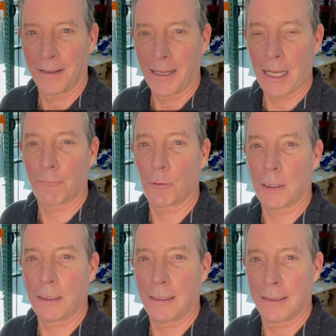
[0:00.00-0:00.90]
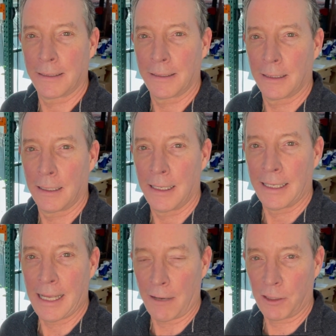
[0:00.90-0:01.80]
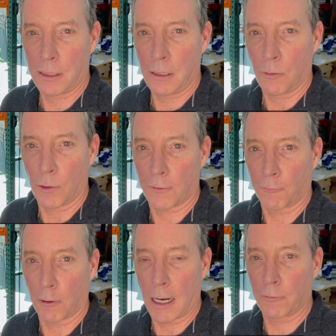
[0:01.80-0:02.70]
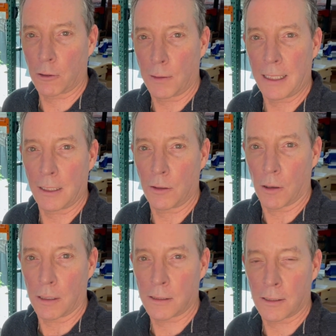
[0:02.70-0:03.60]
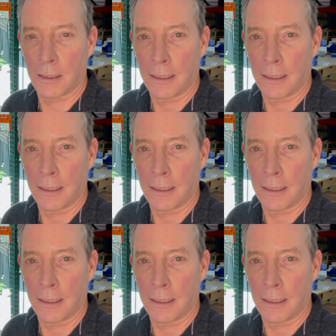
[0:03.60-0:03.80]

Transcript: Hey everyone, Kevin with Forever Green Indoors,